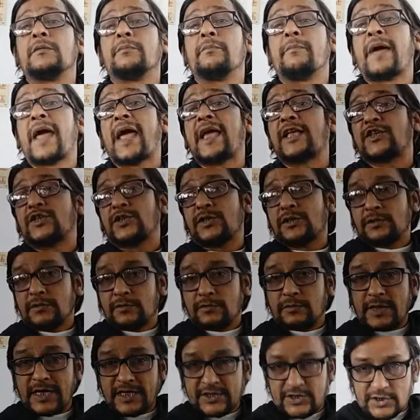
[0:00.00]

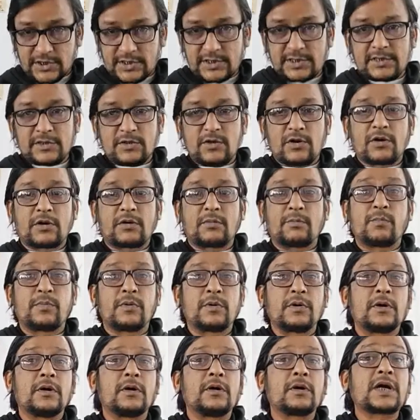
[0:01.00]
matches or
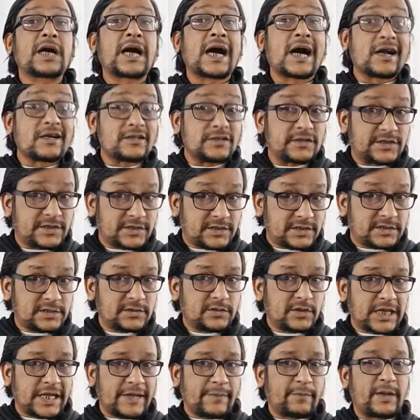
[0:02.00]
cards.
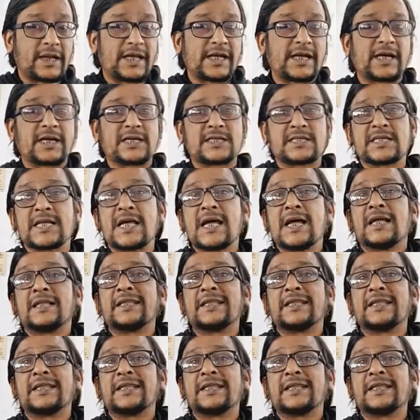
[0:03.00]
Okay, playing cards.